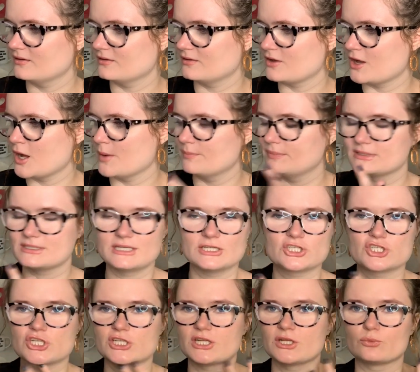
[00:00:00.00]

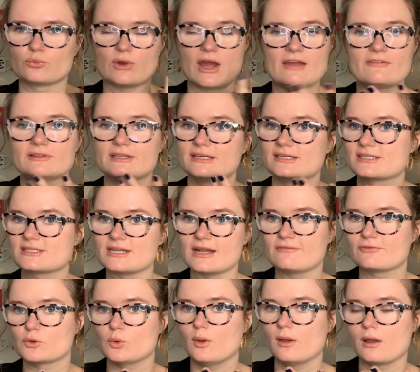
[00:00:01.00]
competition and rivaling
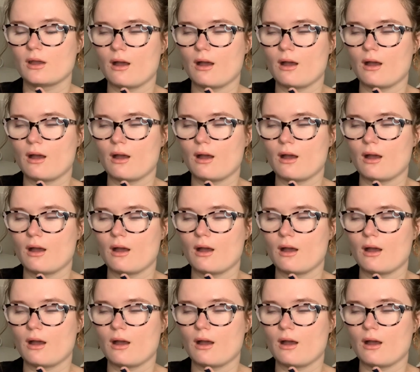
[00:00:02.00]
stuff going